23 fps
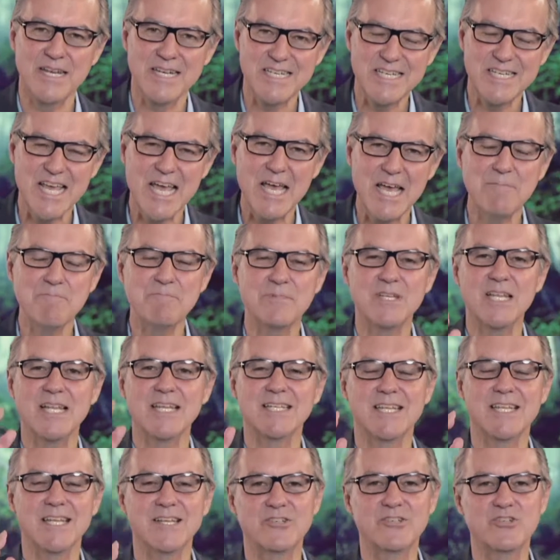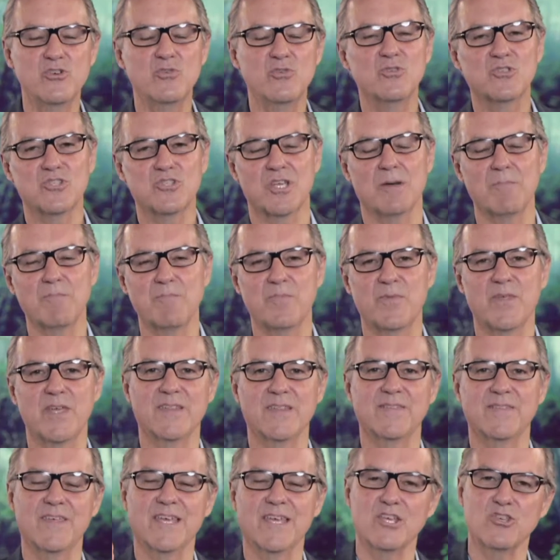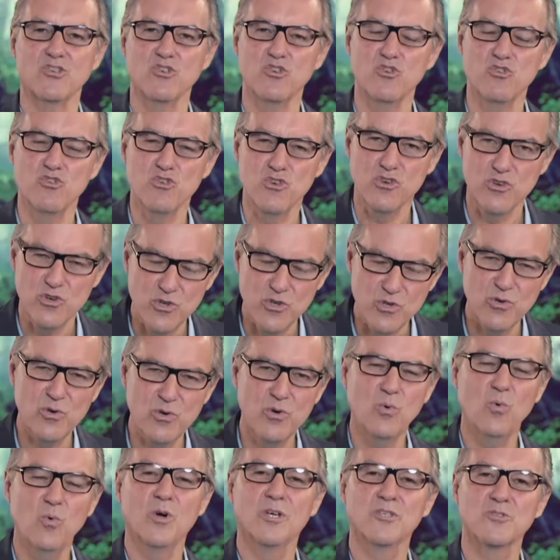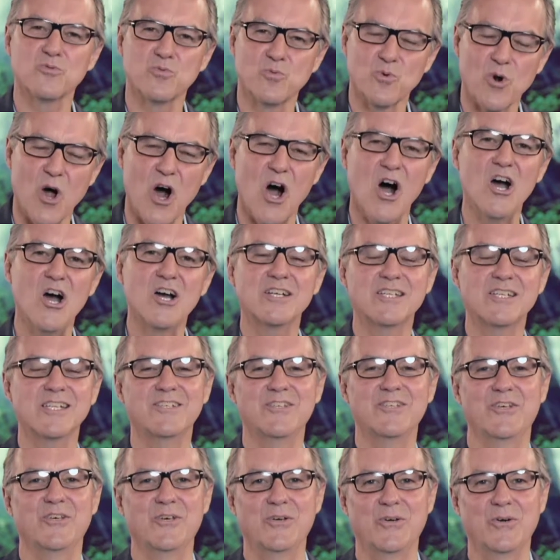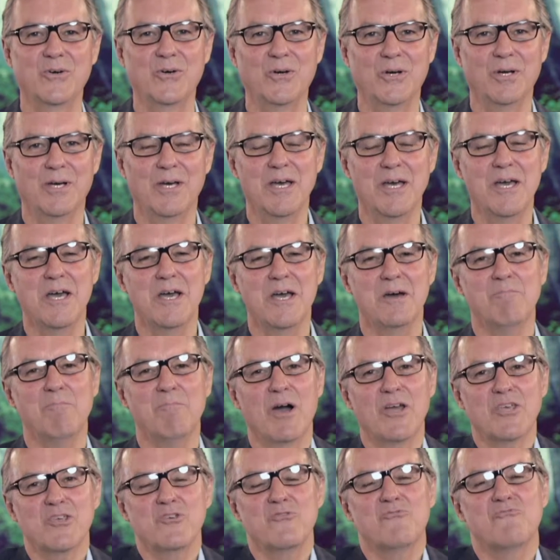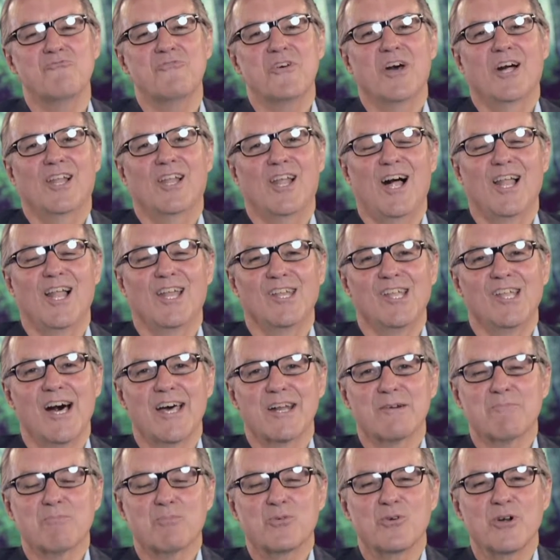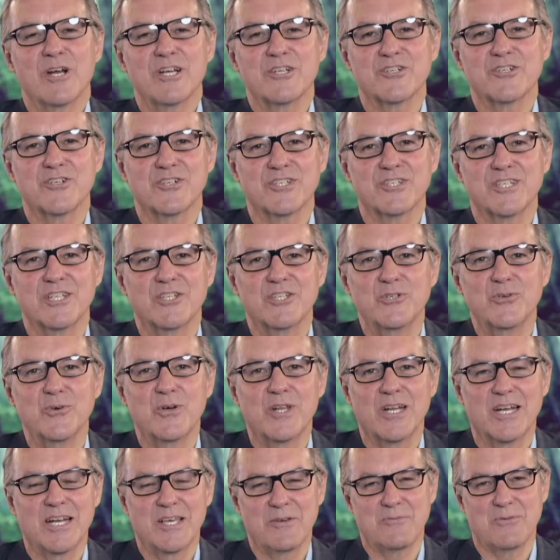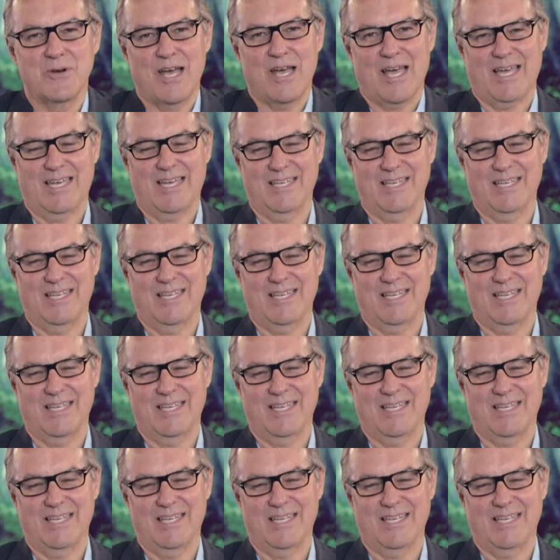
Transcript: tempted to do something that you knew was wrong to do, but you felt a lot of pressure to do it anyway?